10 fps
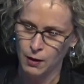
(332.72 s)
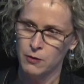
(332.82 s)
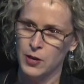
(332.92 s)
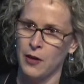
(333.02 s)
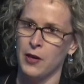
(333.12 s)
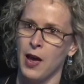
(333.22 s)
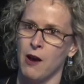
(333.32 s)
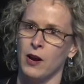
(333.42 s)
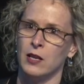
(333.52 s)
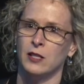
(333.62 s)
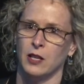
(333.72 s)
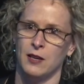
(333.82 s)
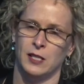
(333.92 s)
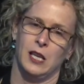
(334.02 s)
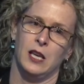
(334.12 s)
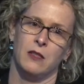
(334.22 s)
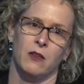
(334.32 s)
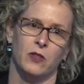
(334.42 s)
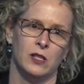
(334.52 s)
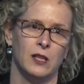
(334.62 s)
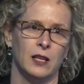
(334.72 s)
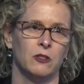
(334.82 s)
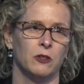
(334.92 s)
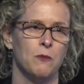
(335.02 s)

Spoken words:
The other areas that I see that this sector